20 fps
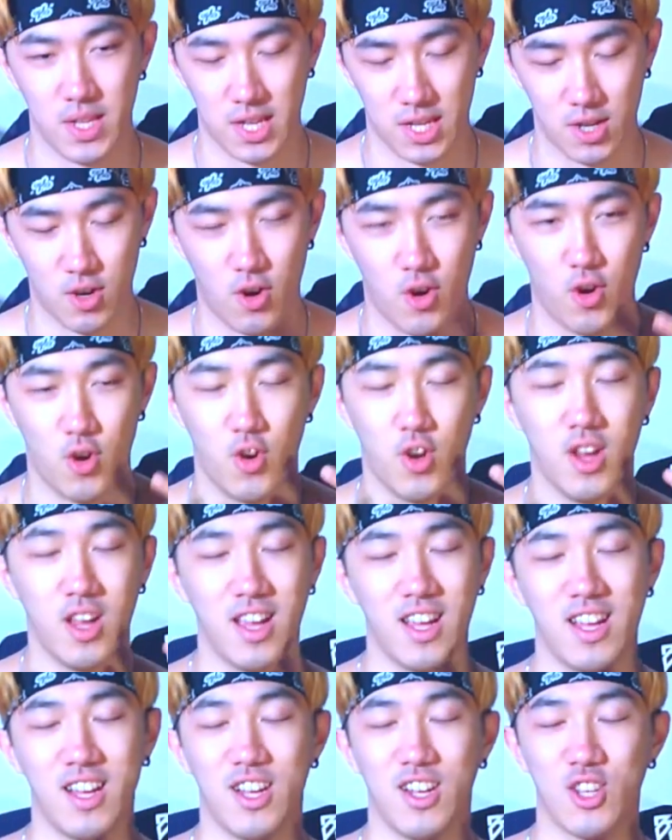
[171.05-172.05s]
Like her
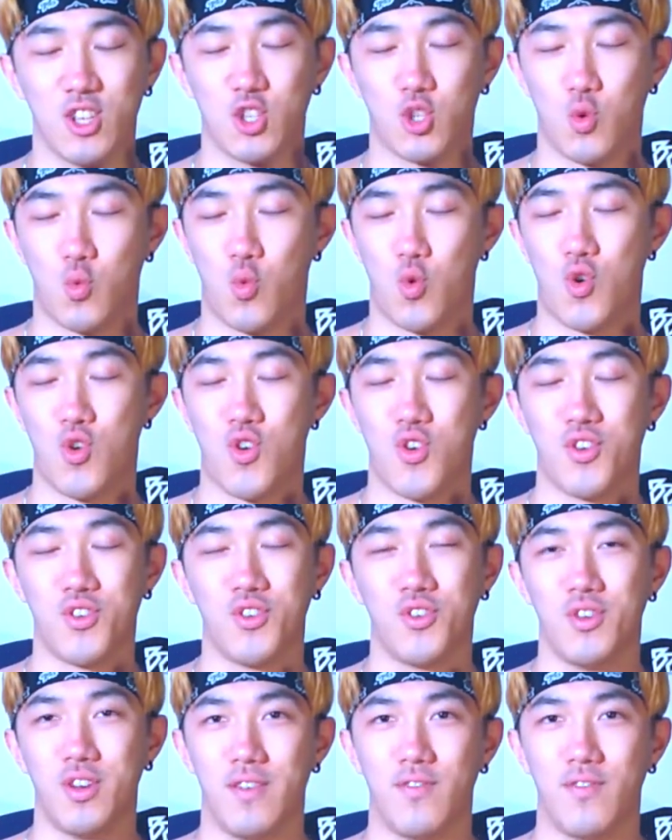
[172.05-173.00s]
Squirtle,